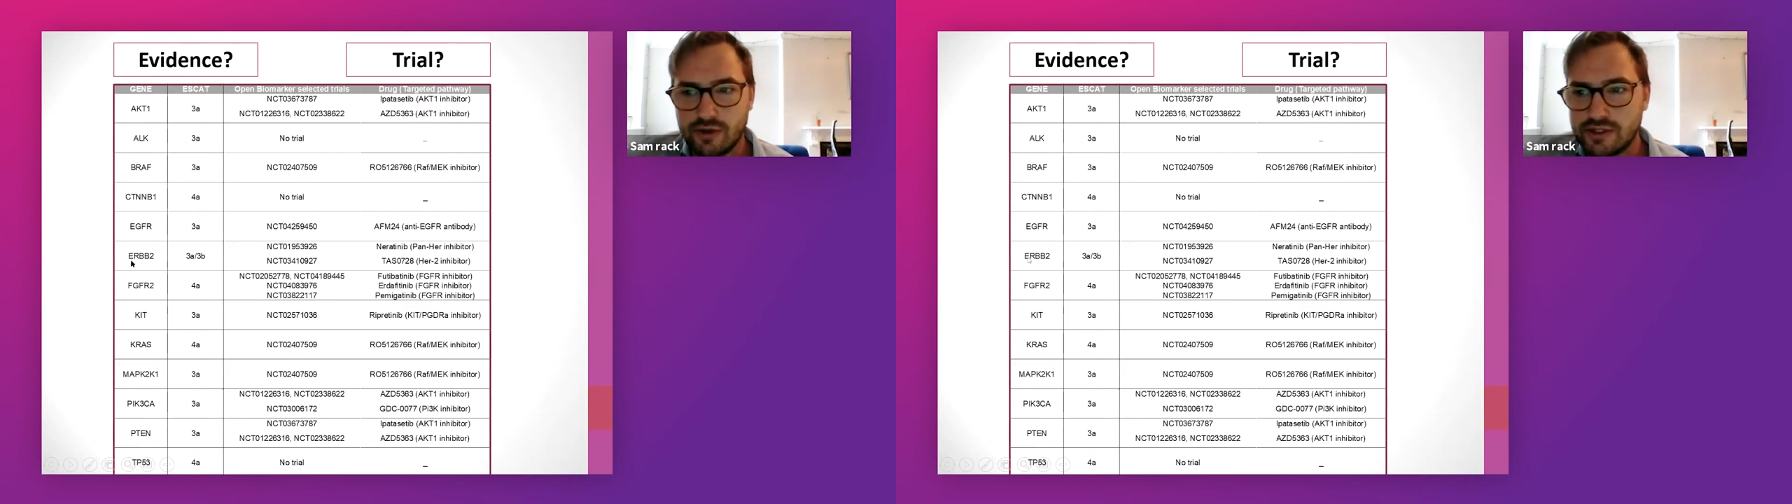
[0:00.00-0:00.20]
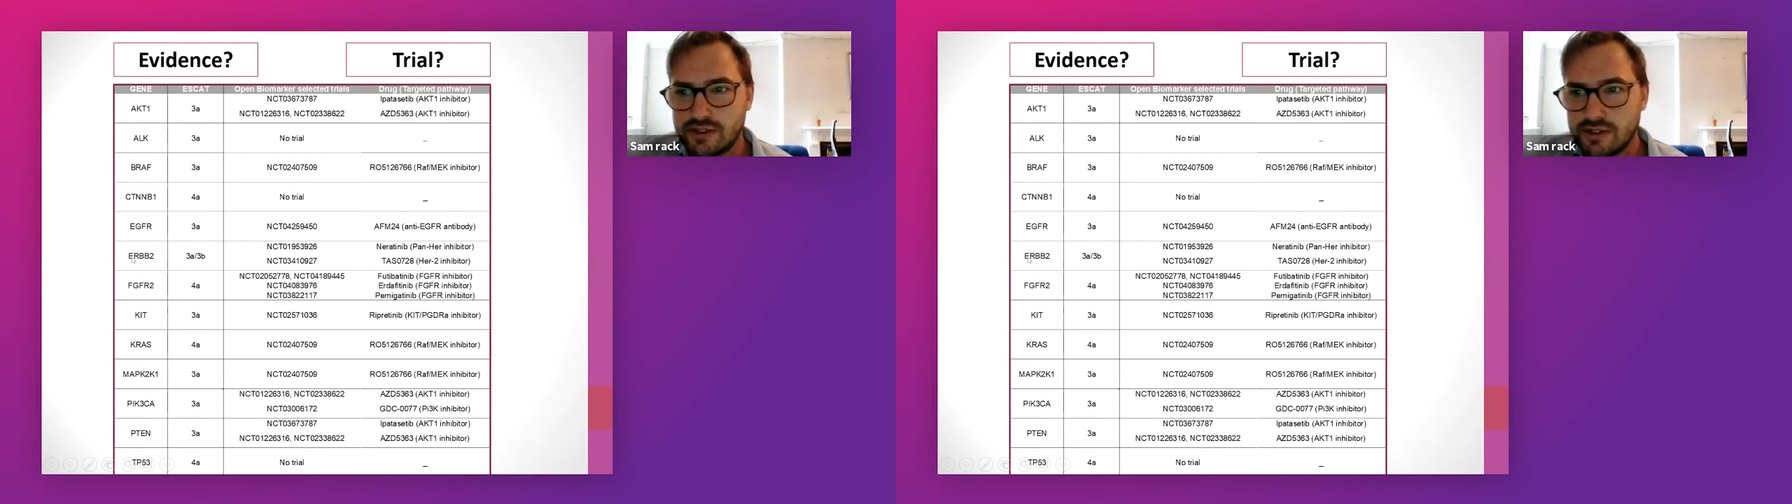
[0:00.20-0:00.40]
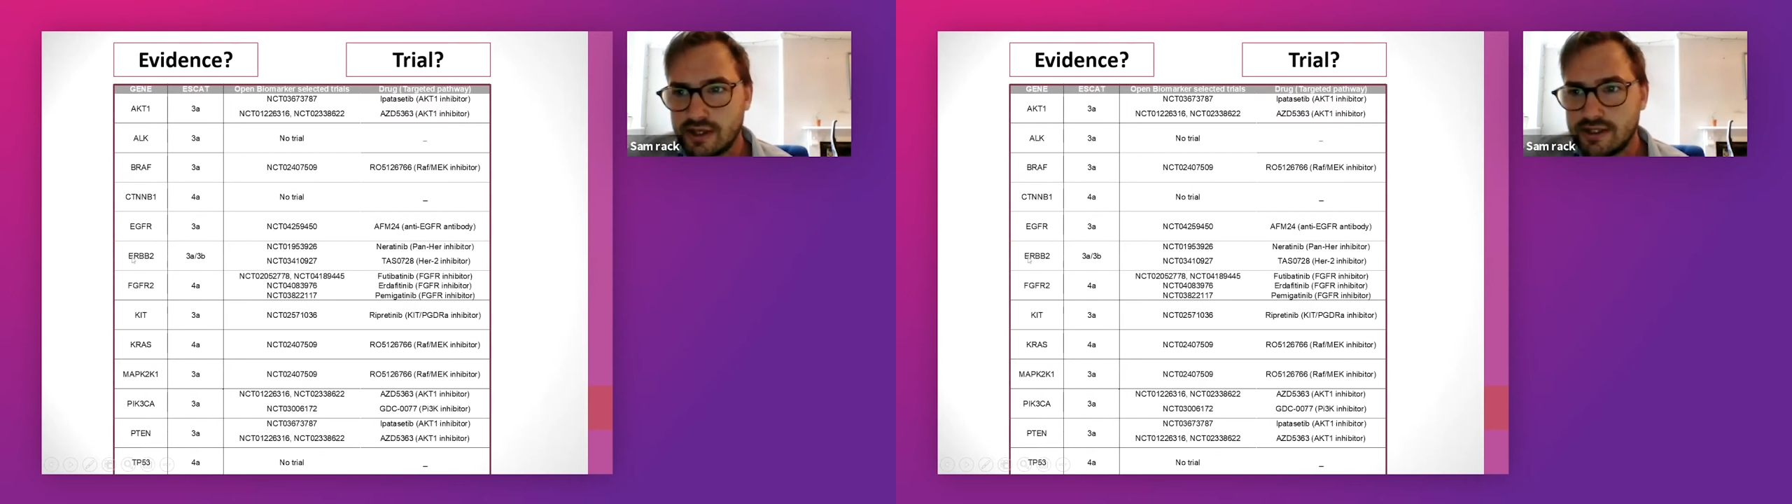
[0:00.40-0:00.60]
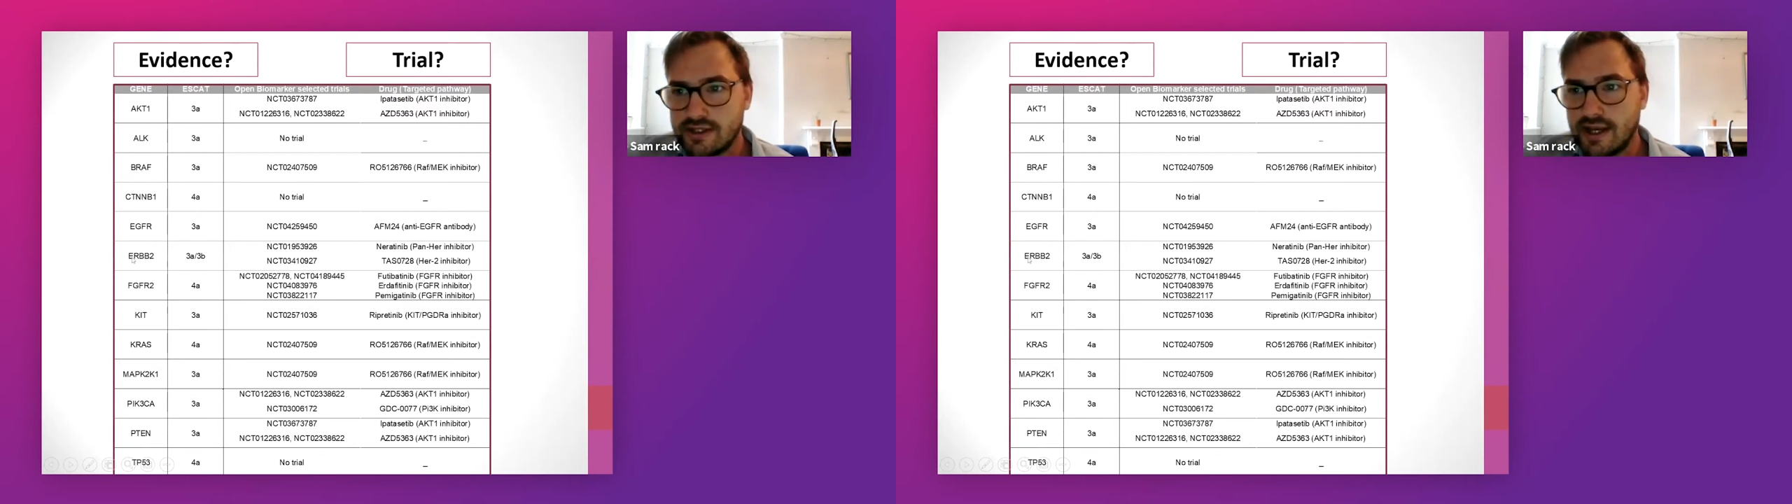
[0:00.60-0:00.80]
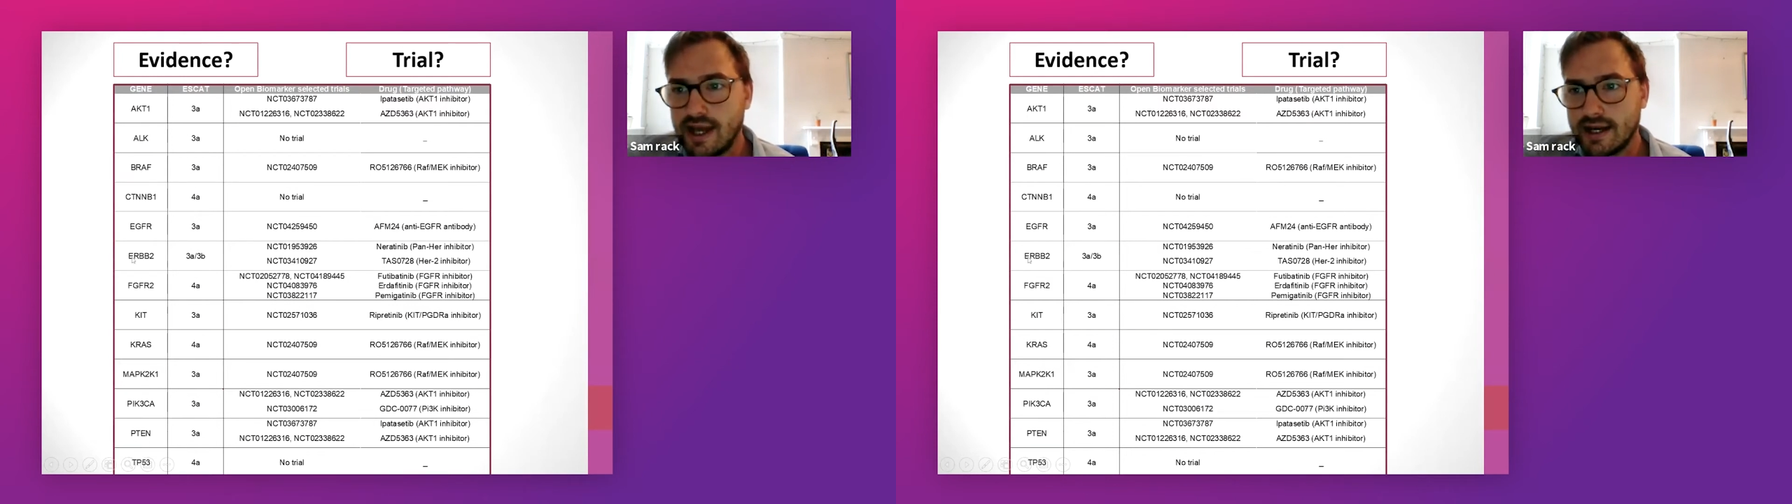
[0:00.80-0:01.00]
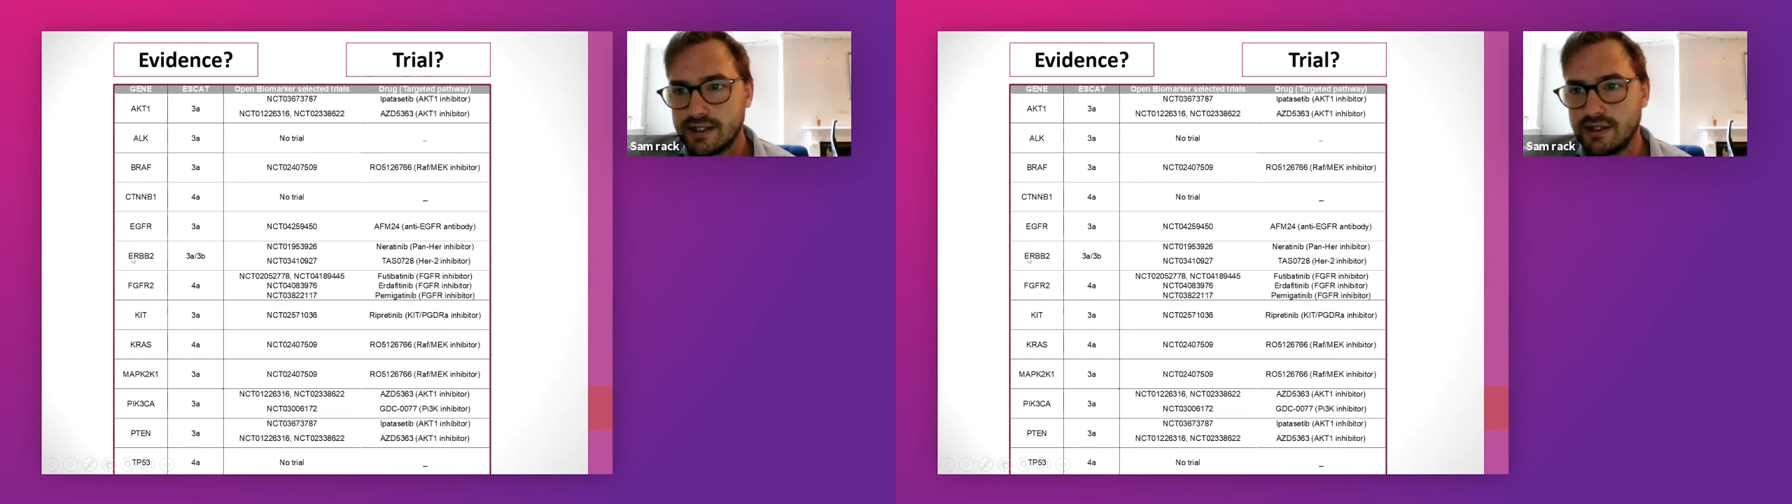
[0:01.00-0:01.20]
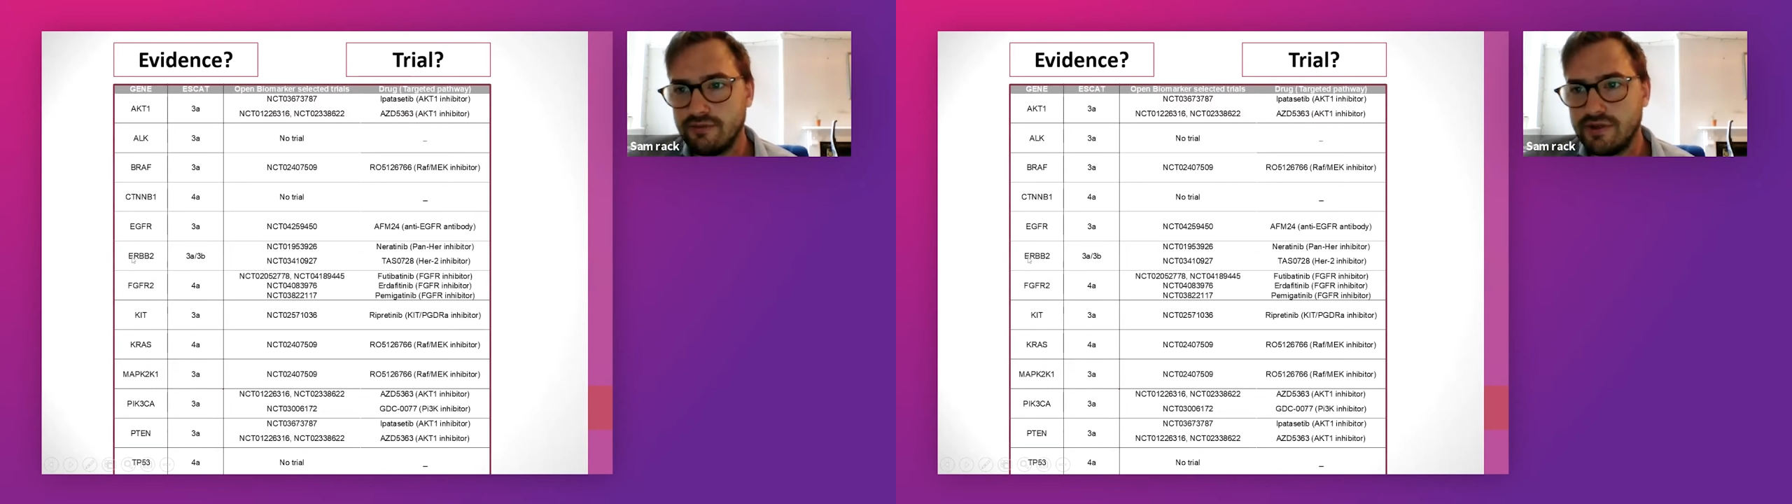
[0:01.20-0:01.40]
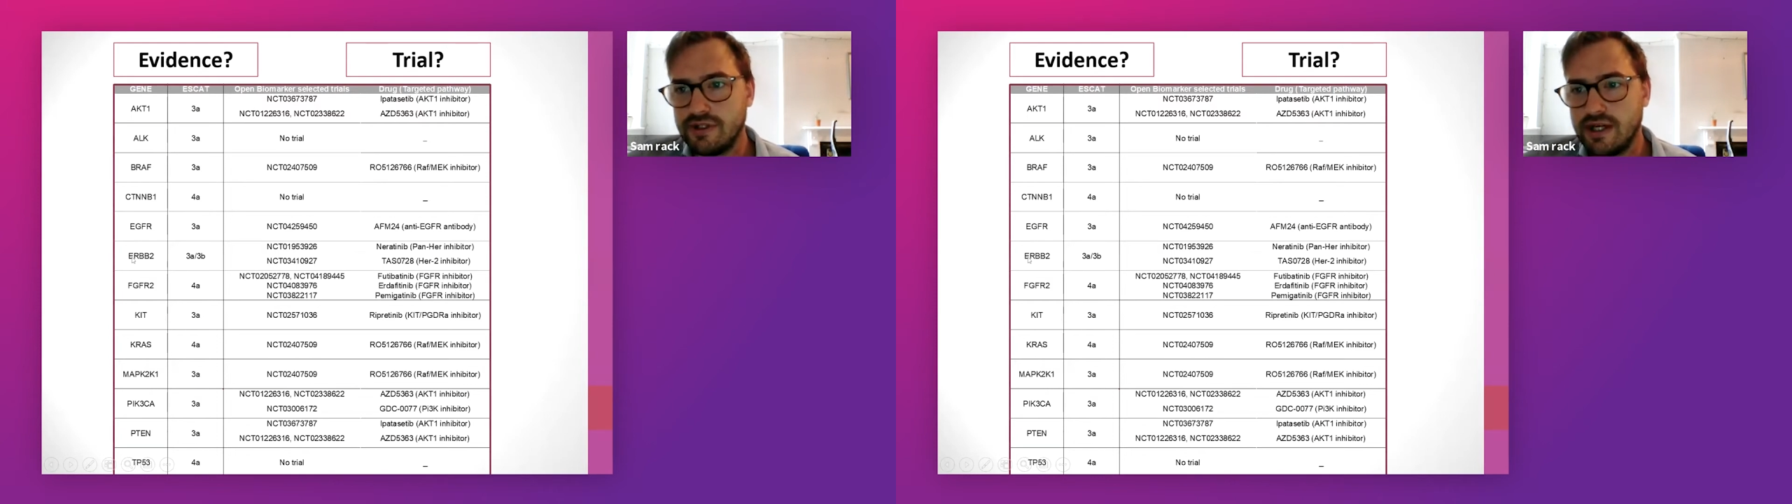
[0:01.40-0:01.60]
selection
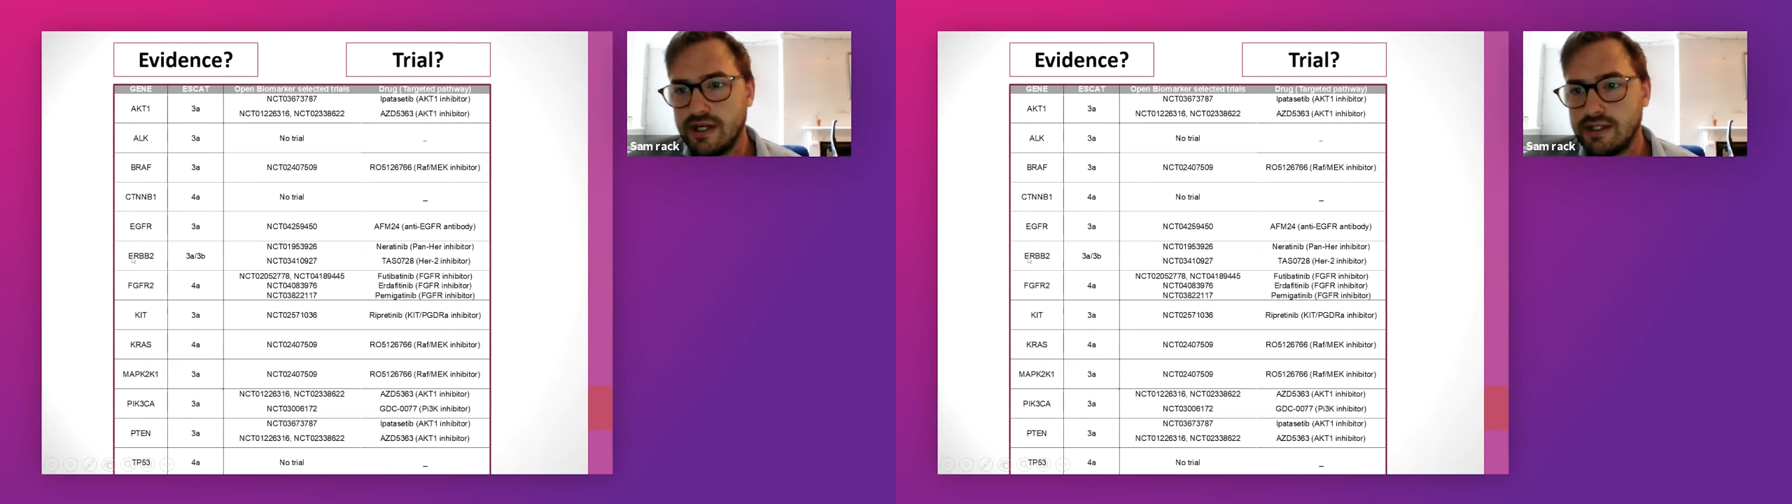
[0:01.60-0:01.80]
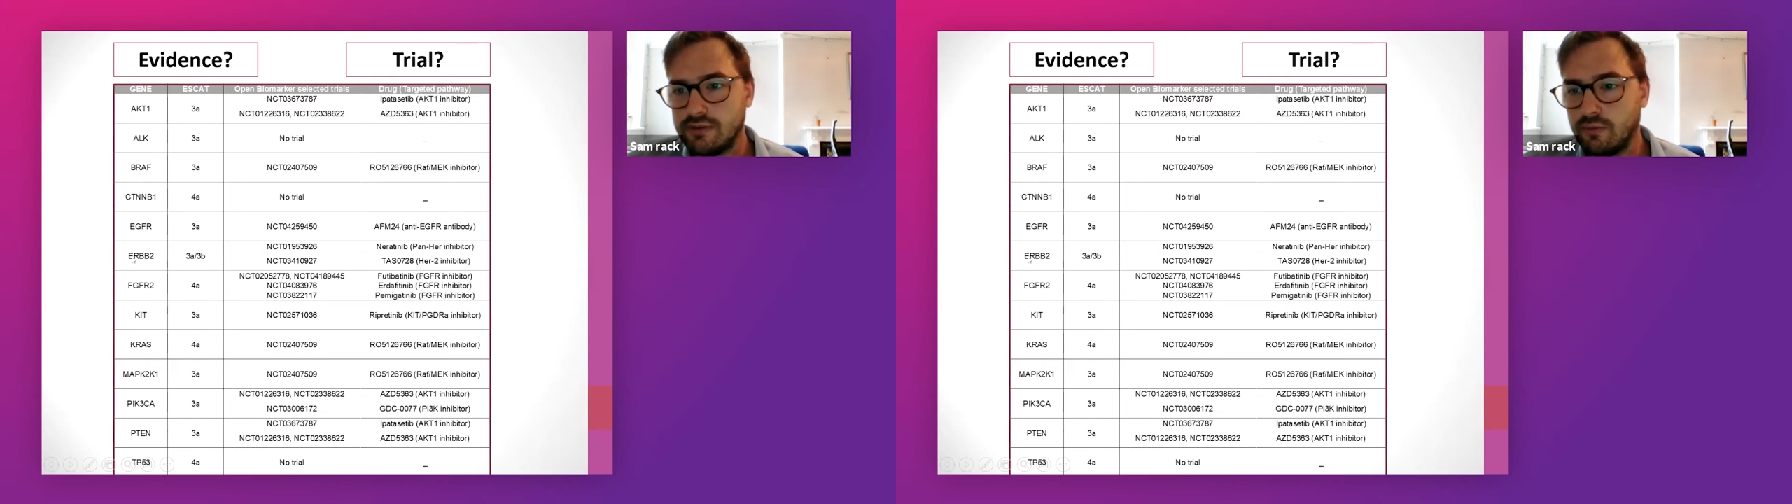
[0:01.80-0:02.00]
of the genes